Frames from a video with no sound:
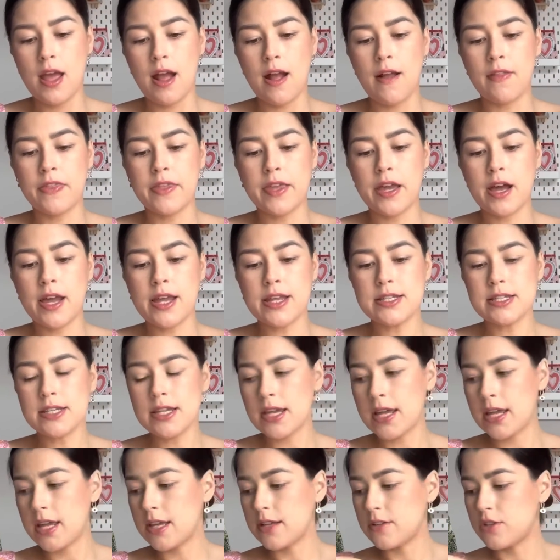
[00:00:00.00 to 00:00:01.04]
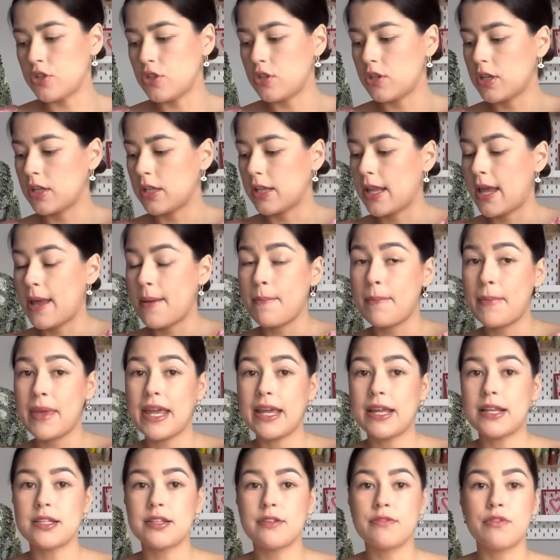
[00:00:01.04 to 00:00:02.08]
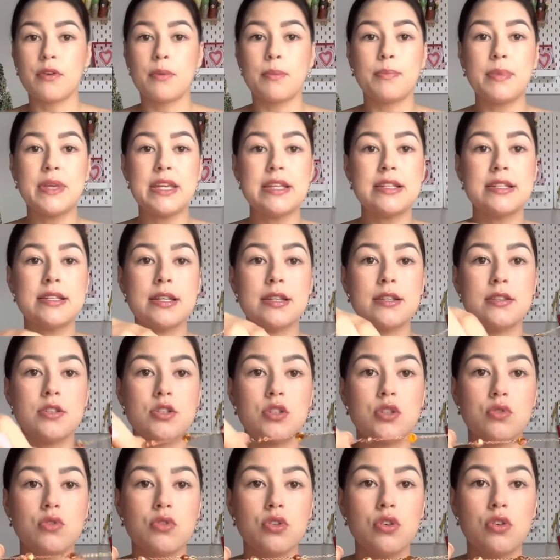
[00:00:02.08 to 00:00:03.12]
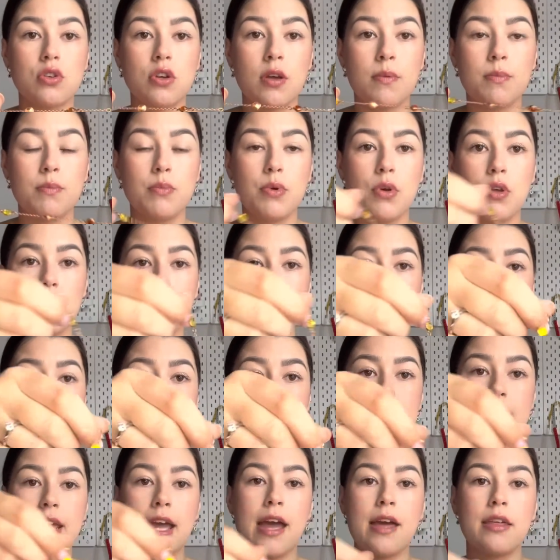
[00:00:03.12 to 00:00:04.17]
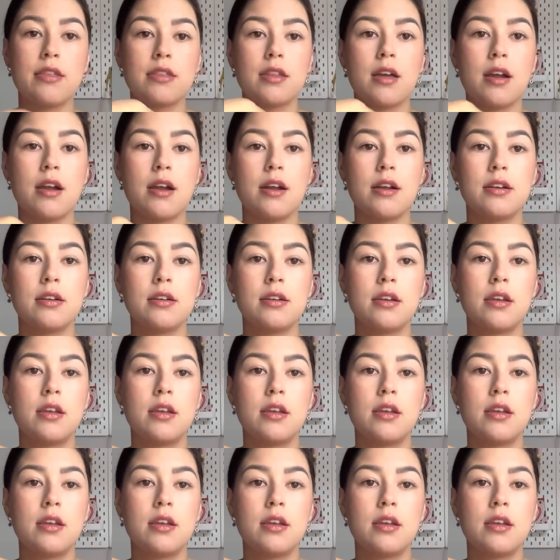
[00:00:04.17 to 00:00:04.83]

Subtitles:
and the idea is you can like make different pieces, so you can put this together